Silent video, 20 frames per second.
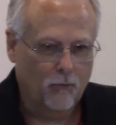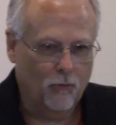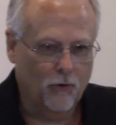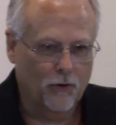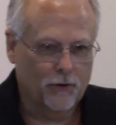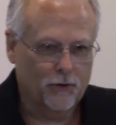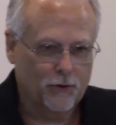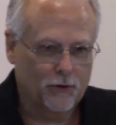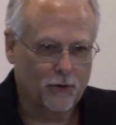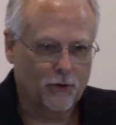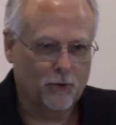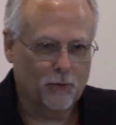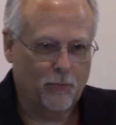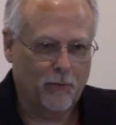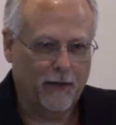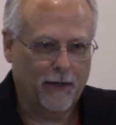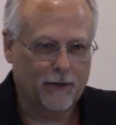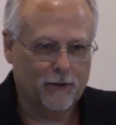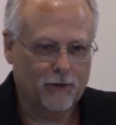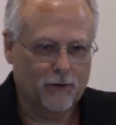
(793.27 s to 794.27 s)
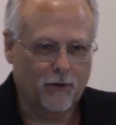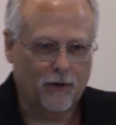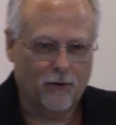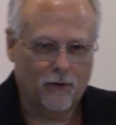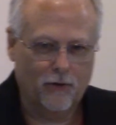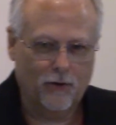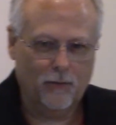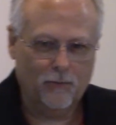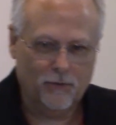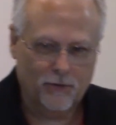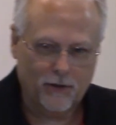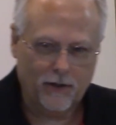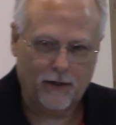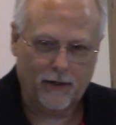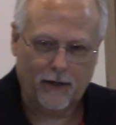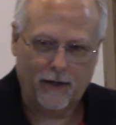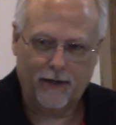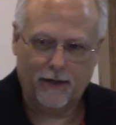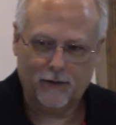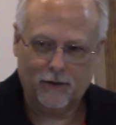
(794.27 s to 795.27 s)
One church pastor, I
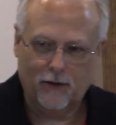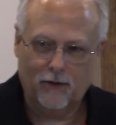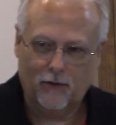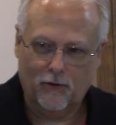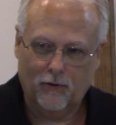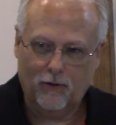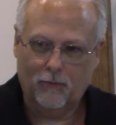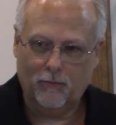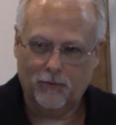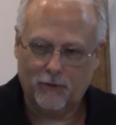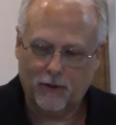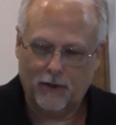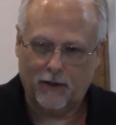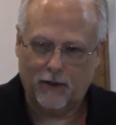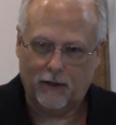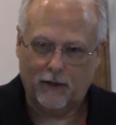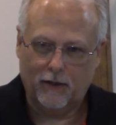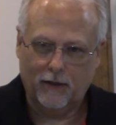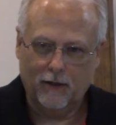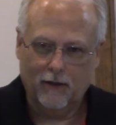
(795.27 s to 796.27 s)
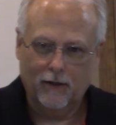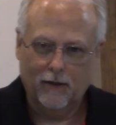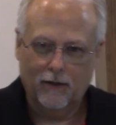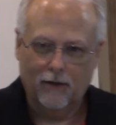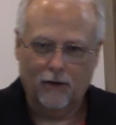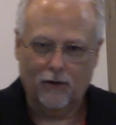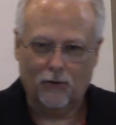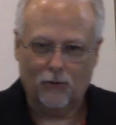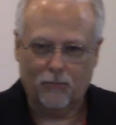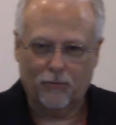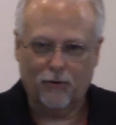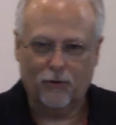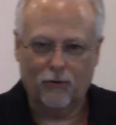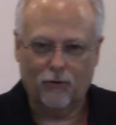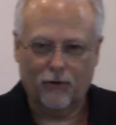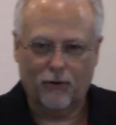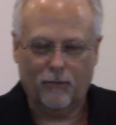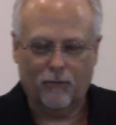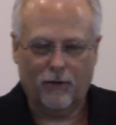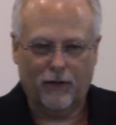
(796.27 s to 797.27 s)
actually heard him say on a
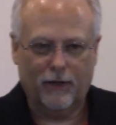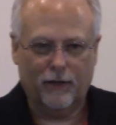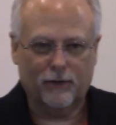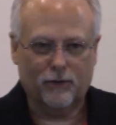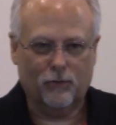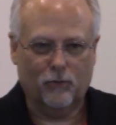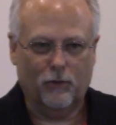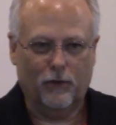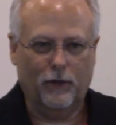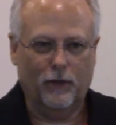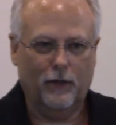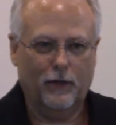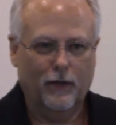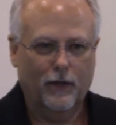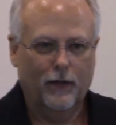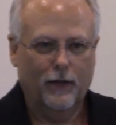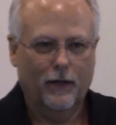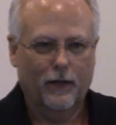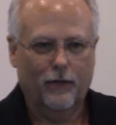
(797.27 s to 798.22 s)
program last week